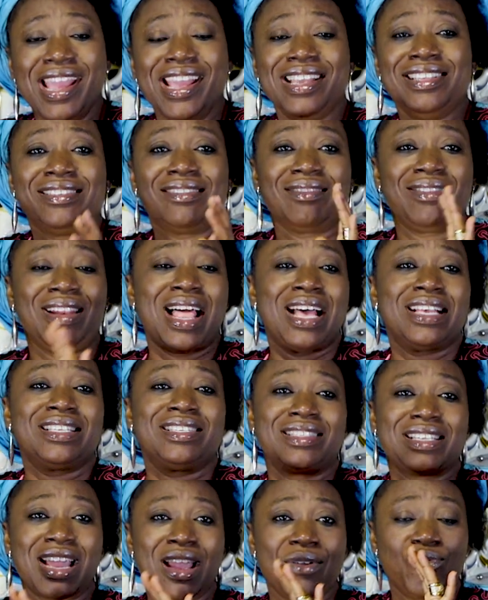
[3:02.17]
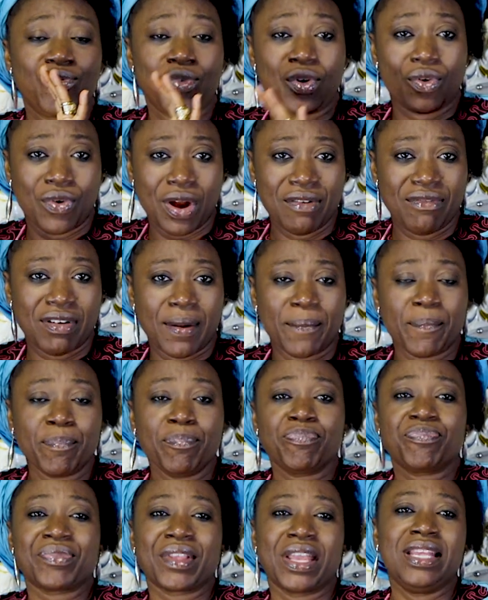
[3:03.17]
is the last time forever,
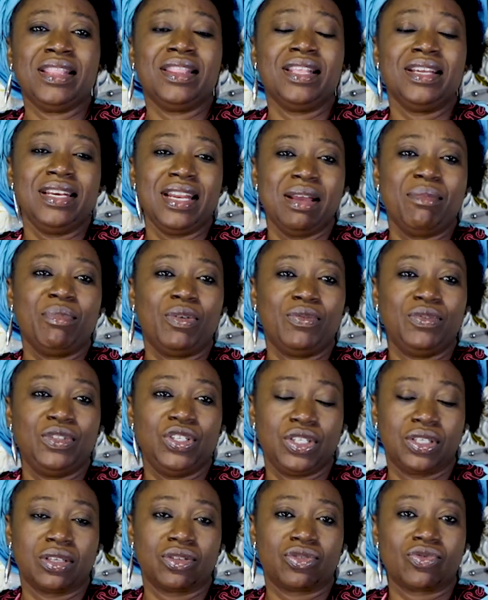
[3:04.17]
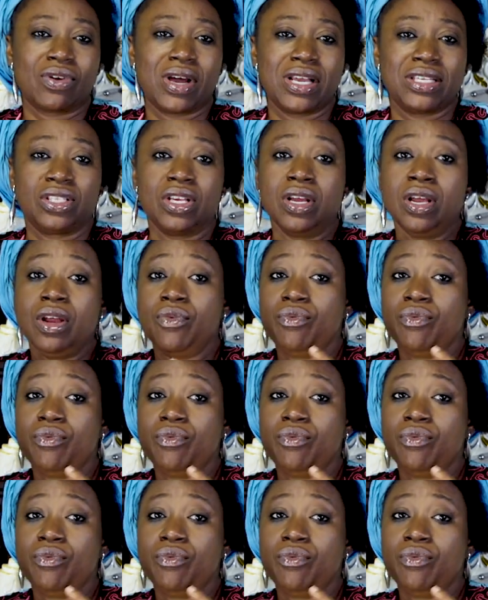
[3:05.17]
in the name of Jesus Christ.